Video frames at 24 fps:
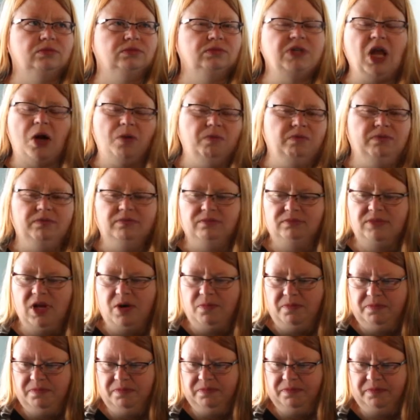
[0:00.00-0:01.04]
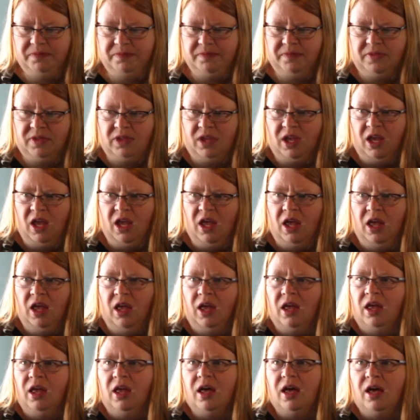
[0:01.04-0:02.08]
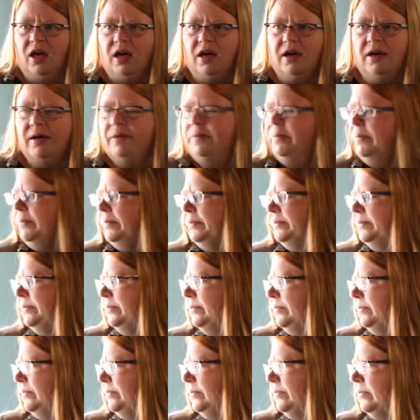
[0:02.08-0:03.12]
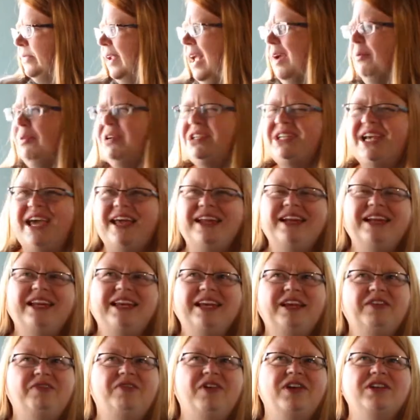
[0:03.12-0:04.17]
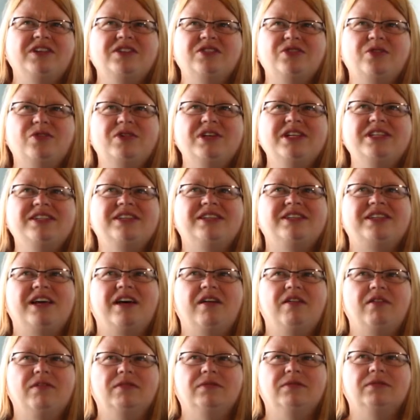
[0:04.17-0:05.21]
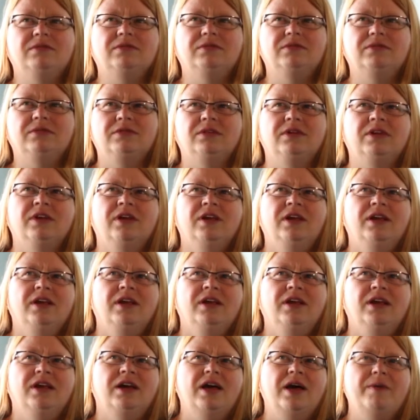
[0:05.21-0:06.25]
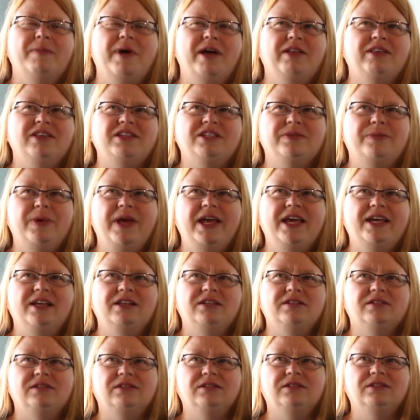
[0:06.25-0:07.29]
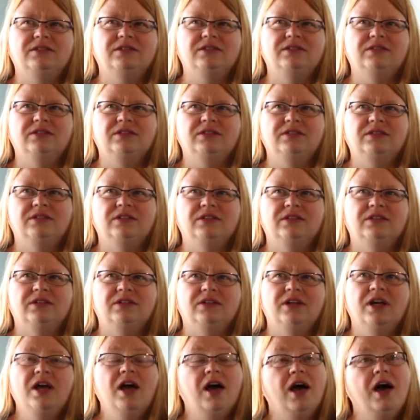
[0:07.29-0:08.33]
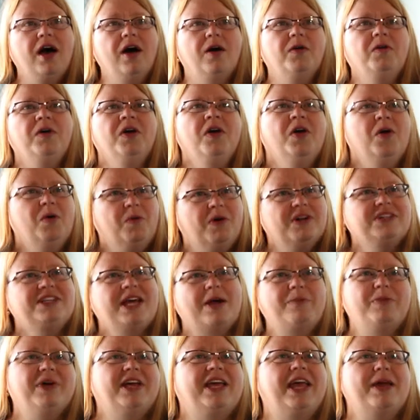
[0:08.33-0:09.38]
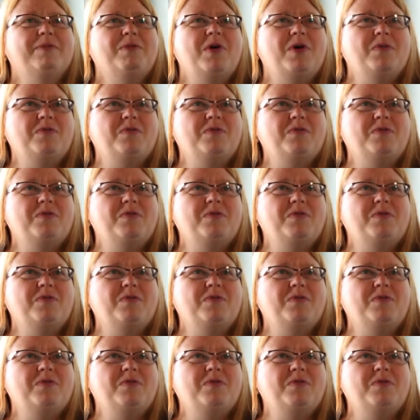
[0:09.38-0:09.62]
Nope, nope. I wish I had any fun stories to tell about the space. Oh, one time we came